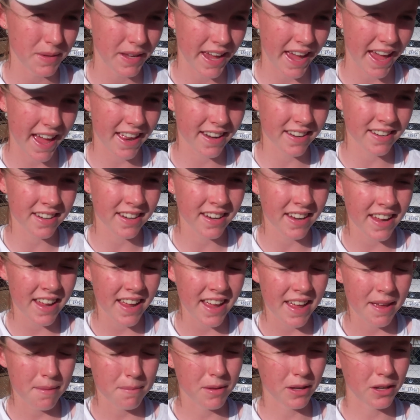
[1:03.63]
we can,
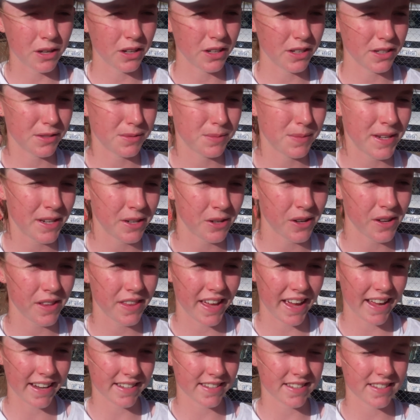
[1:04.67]
because we know
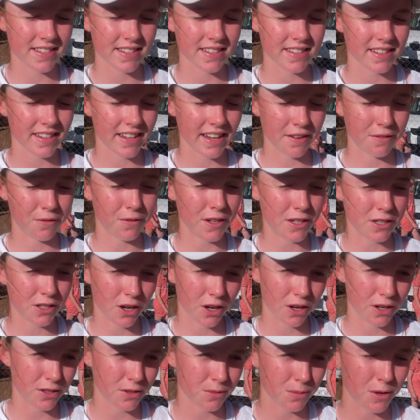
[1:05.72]
that if we
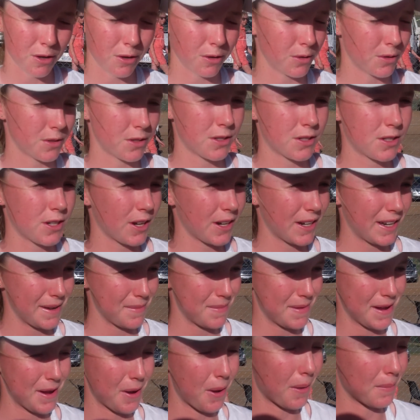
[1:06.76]
don't, we'll totally
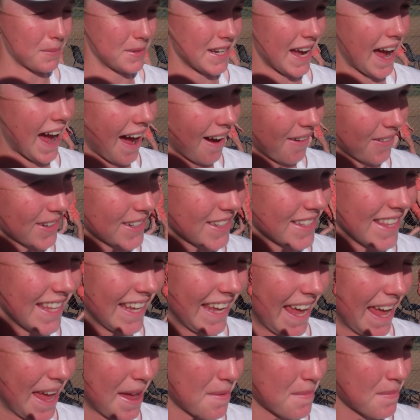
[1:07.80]
be lobbed out the
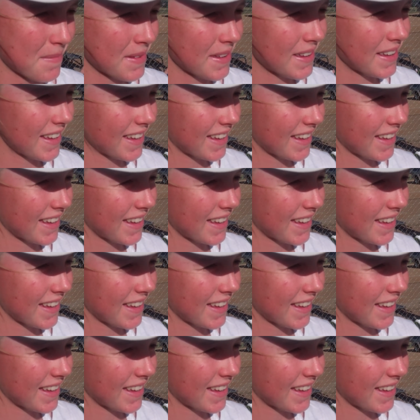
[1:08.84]
game.